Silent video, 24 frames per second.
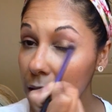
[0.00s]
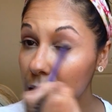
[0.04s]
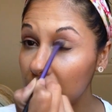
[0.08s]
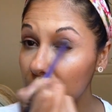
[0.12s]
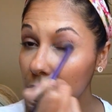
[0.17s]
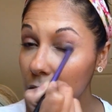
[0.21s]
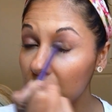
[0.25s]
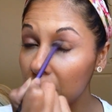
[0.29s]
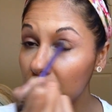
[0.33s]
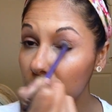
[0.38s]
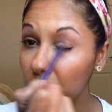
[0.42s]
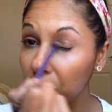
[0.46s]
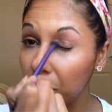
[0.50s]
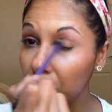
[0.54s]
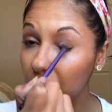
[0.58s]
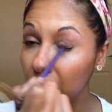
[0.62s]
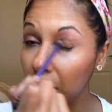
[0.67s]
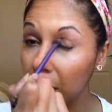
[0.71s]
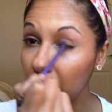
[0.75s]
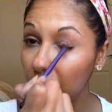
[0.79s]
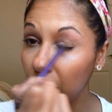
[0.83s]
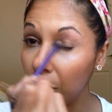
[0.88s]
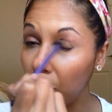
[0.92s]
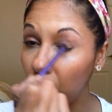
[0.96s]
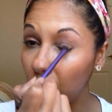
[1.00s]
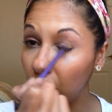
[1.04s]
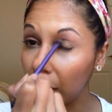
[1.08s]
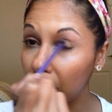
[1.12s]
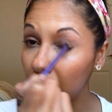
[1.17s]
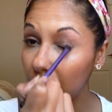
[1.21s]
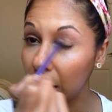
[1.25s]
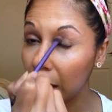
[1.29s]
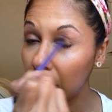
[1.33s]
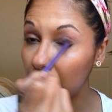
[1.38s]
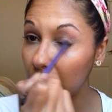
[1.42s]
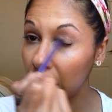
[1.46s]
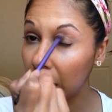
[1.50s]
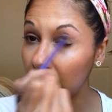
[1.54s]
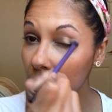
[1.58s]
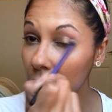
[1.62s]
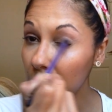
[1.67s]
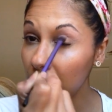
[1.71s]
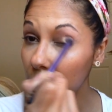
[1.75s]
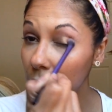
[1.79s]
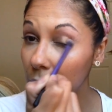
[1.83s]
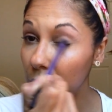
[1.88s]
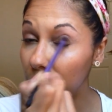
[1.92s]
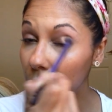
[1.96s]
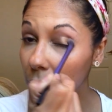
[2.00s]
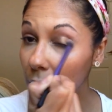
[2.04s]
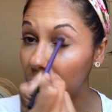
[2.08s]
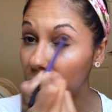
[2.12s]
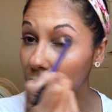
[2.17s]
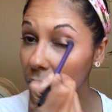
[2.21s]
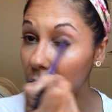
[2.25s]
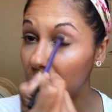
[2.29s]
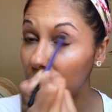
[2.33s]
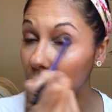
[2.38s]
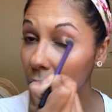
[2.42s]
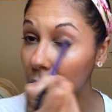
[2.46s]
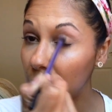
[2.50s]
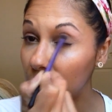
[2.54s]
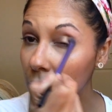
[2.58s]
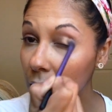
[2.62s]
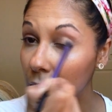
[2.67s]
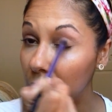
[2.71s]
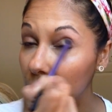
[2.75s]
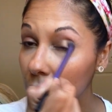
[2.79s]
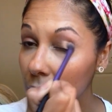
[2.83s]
and just really work it in and buff it in.